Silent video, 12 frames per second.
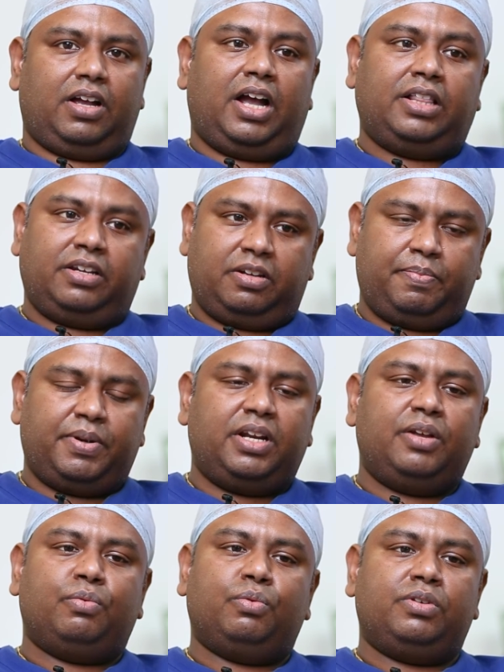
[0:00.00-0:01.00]
And the
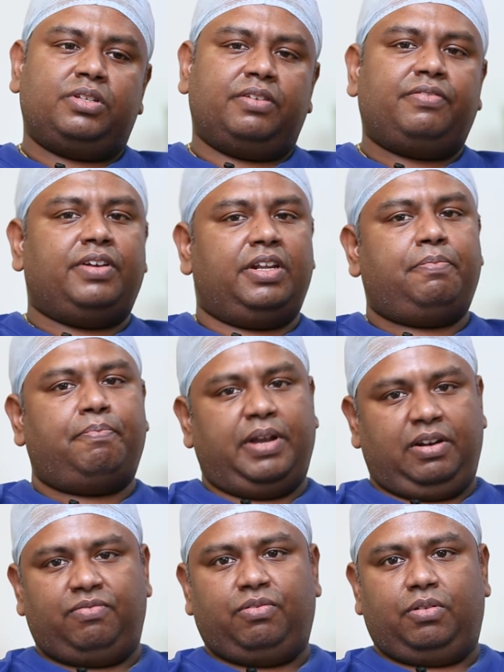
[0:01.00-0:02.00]
typically wounds are very
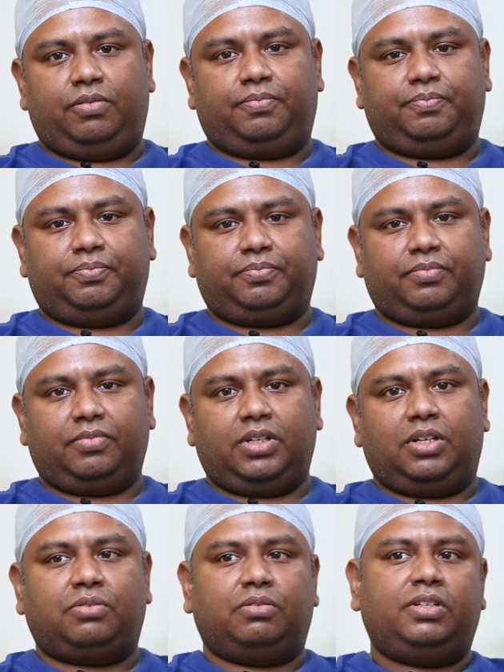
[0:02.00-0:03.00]
painful.
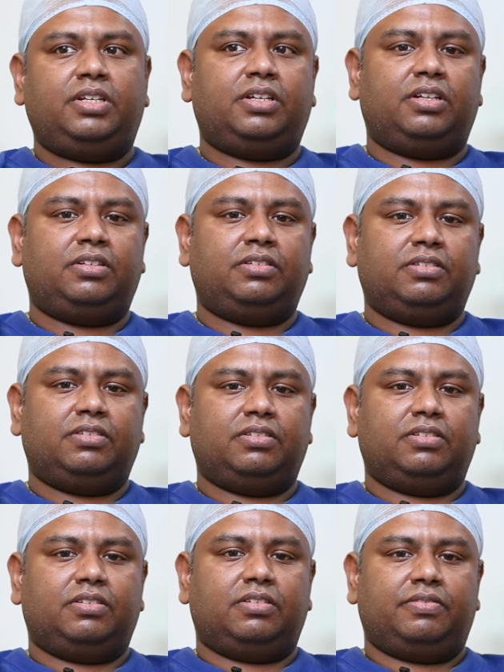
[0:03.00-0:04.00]
So these are the
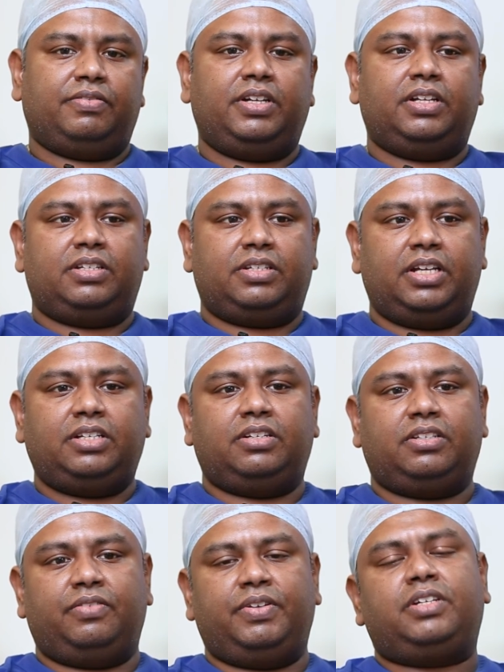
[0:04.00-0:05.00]
various
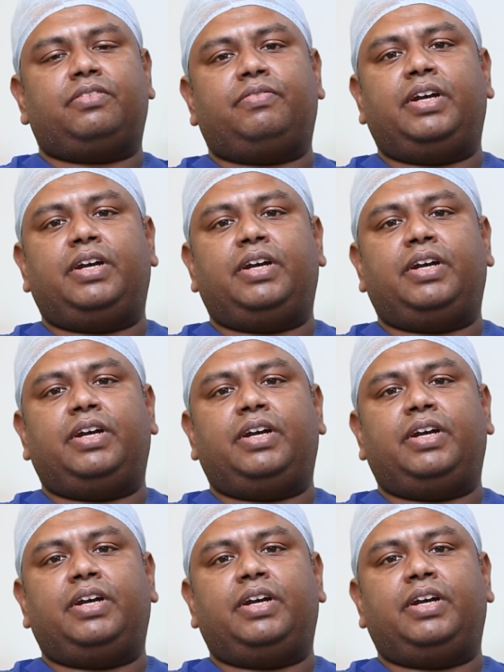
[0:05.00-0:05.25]
stages in which